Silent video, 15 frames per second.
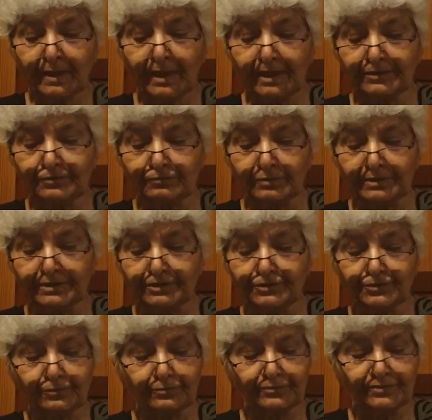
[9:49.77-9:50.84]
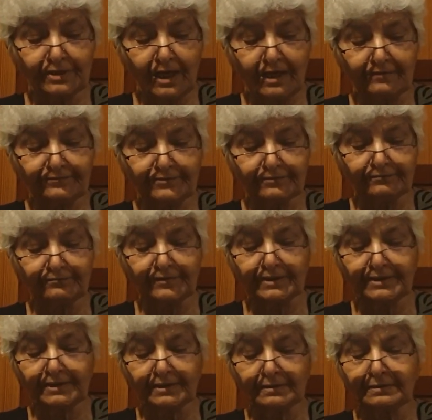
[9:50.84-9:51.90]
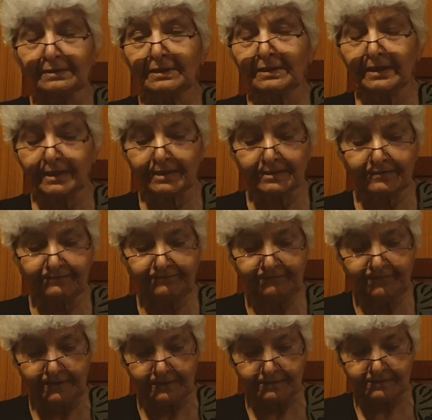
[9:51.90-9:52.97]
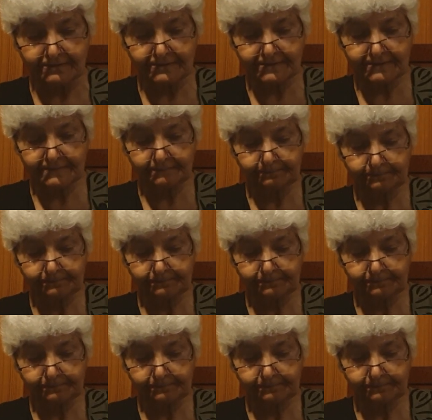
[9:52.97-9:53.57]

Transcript: and do other chores after working in the fields.